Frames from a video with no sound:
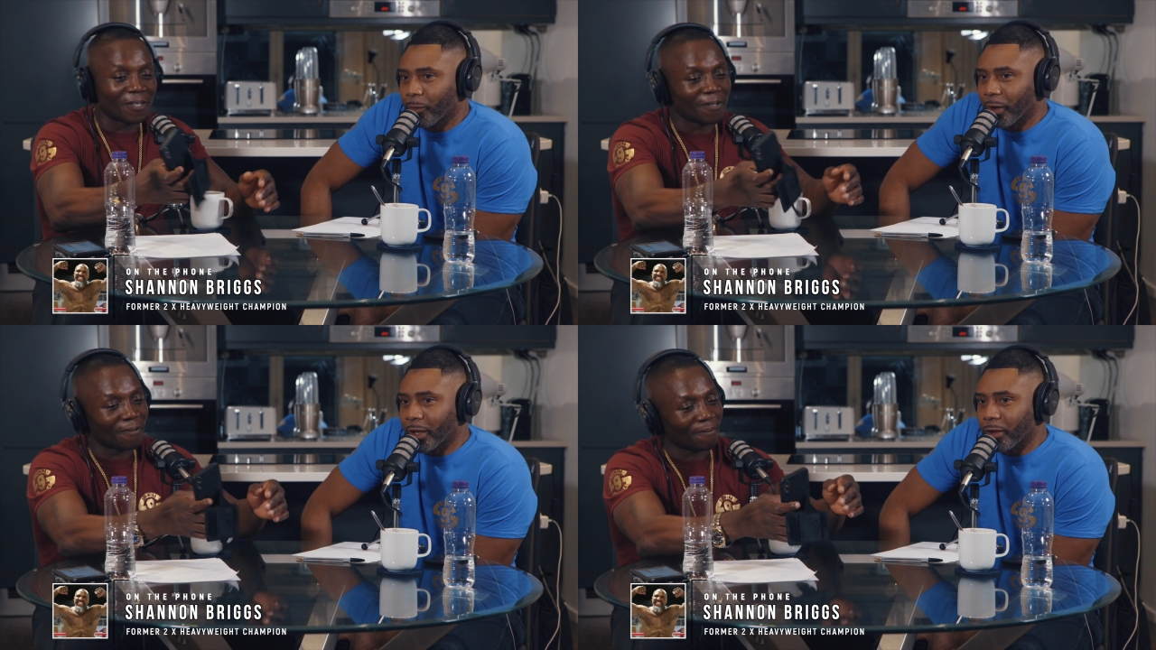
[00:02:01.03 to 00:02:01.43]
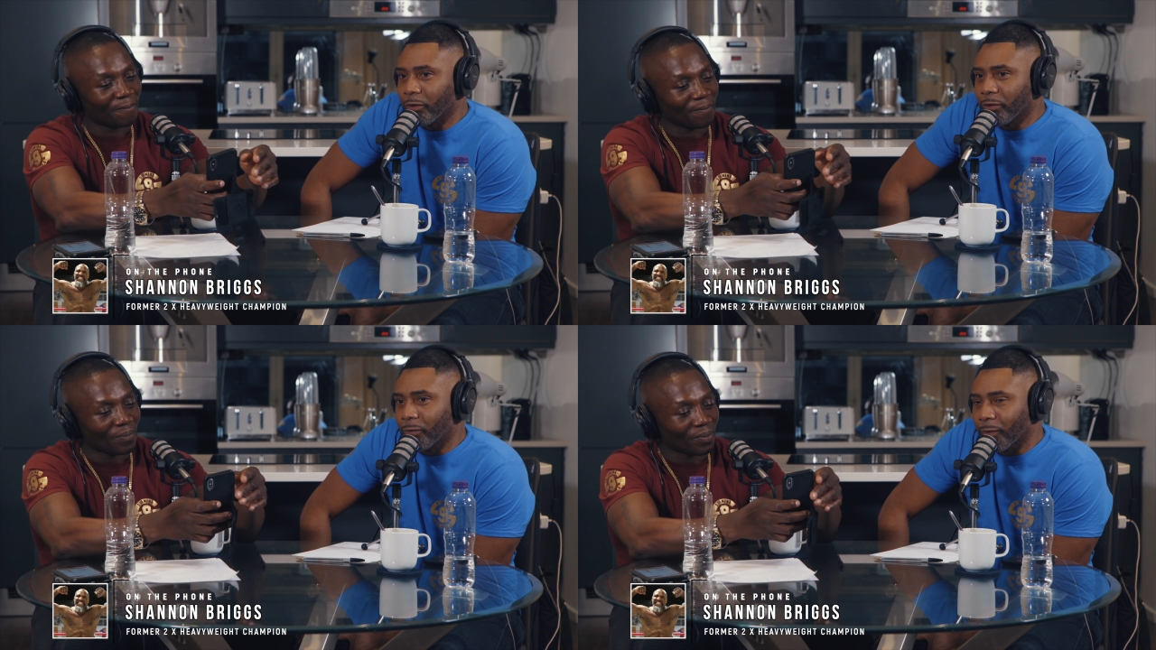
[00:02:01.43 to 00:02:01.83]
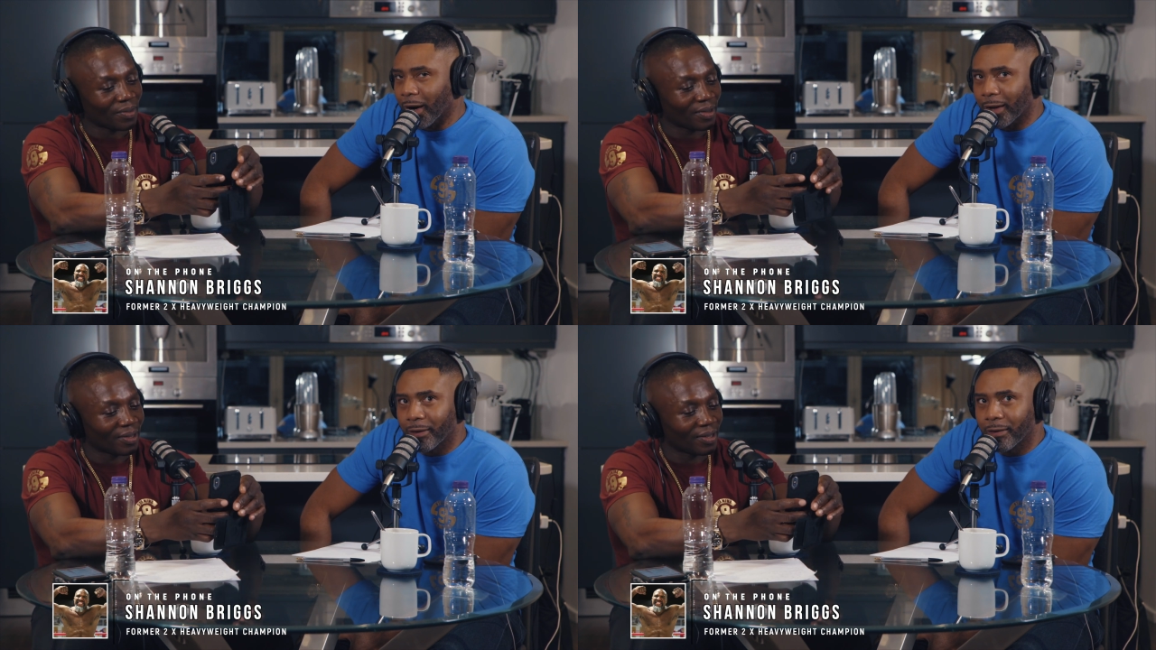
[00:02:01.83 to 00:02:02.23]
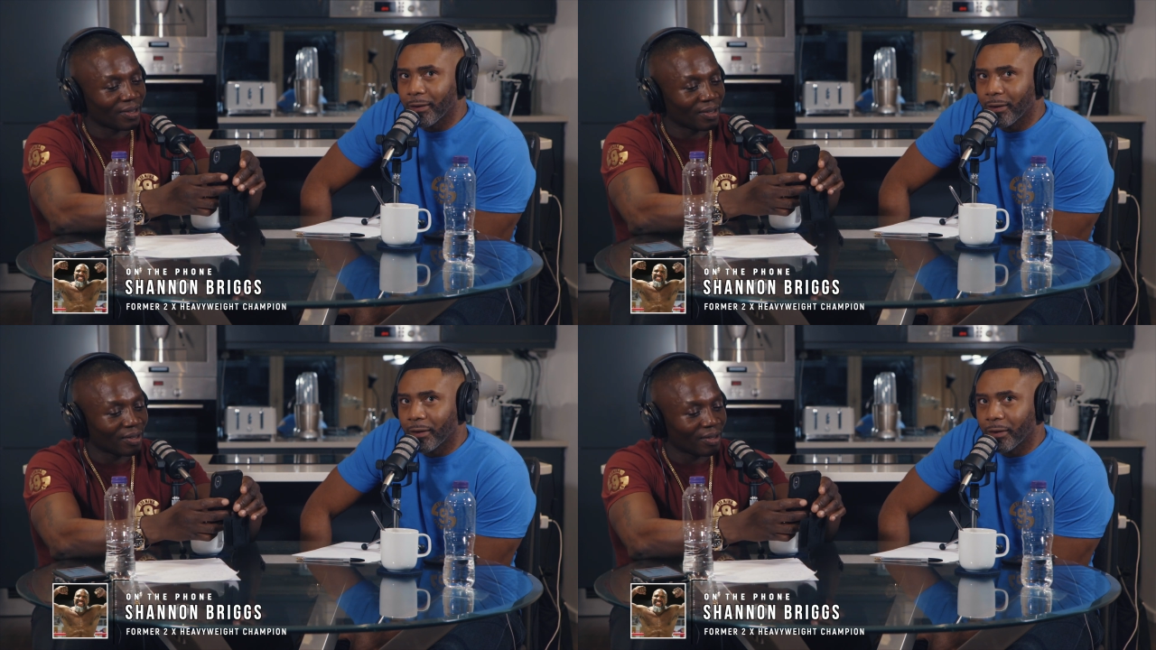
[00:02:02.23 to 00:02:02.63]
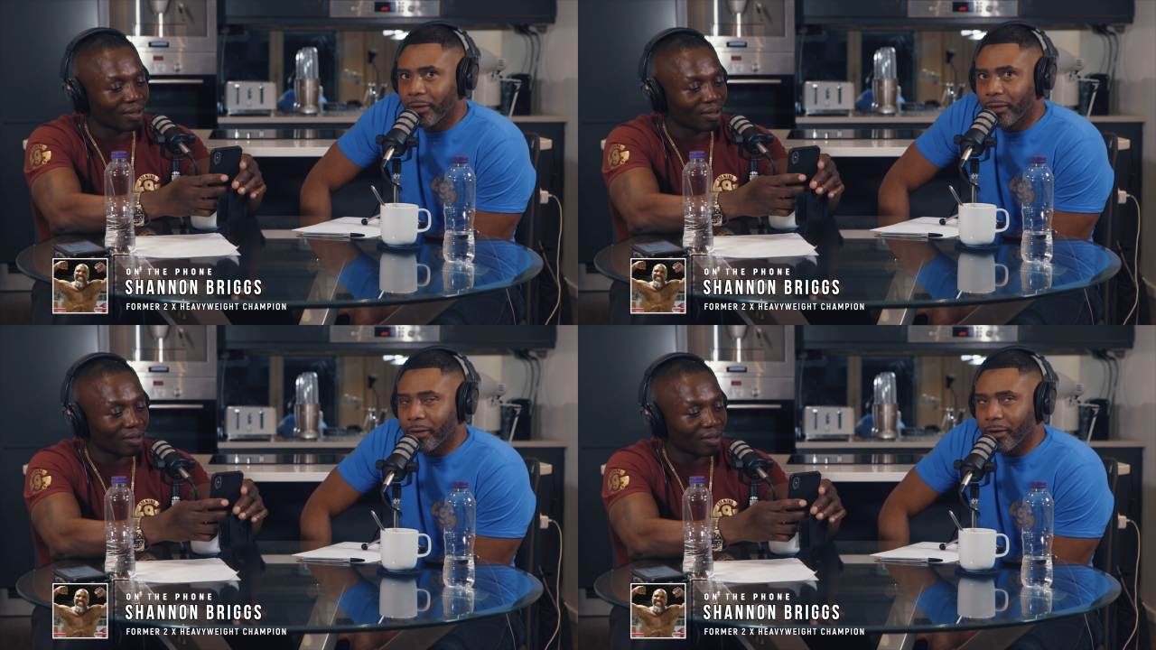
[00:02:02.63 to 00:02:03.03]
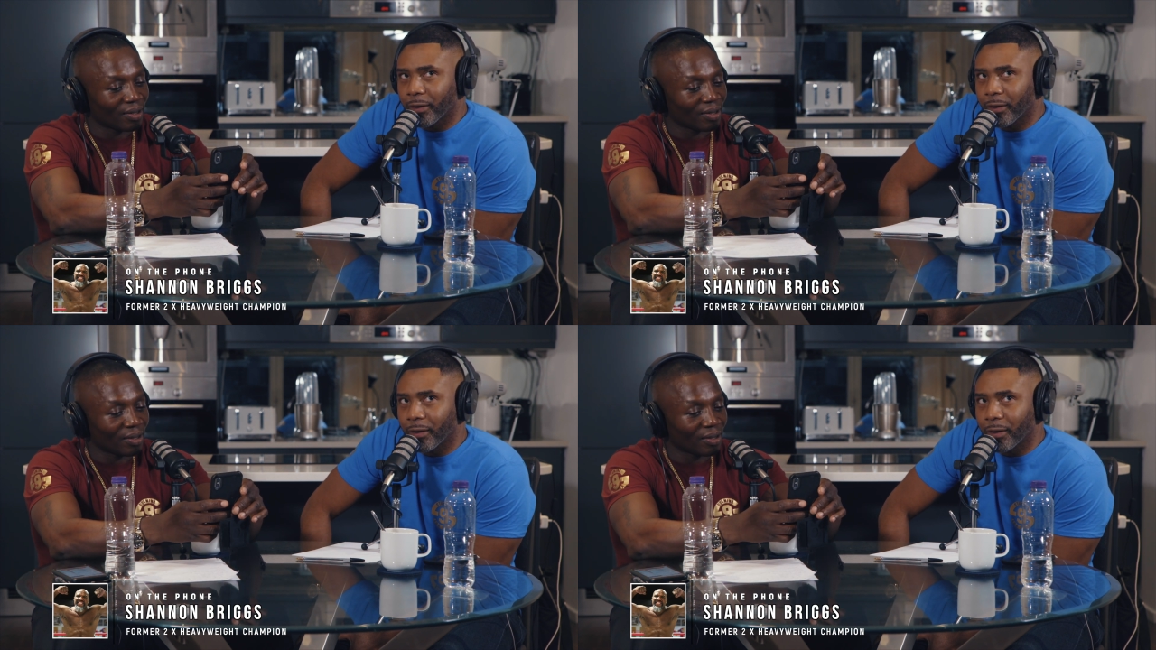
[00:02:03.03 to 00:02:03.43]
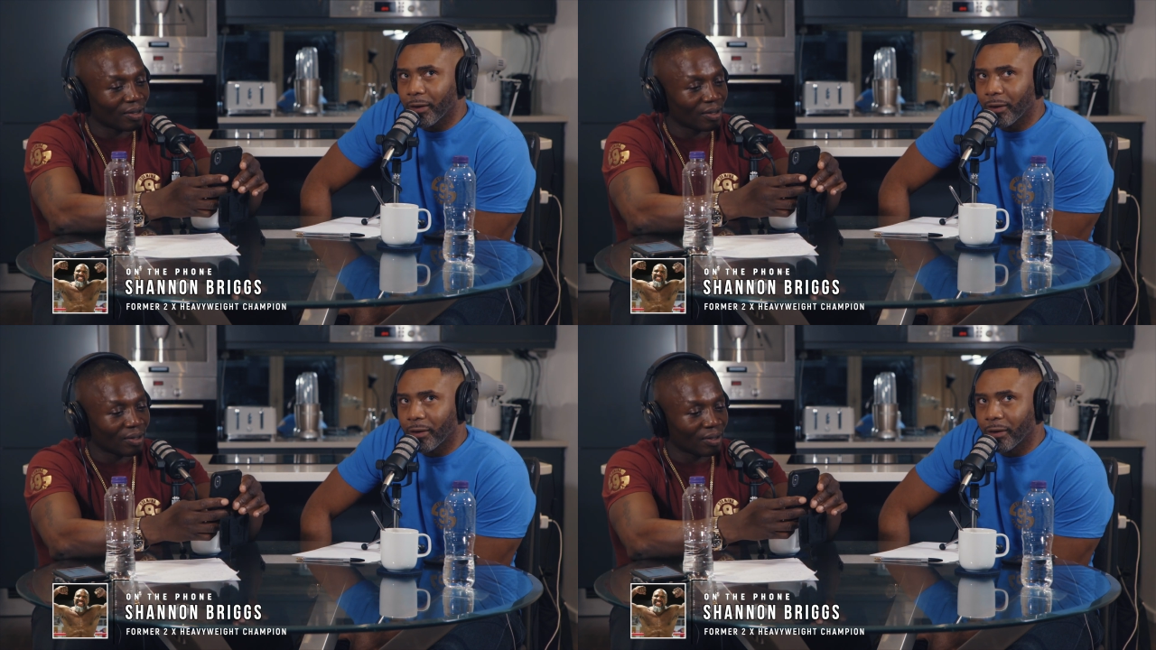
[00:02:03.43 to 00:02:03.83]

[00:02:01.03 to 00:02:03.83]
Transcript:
Speaker 1: when you won the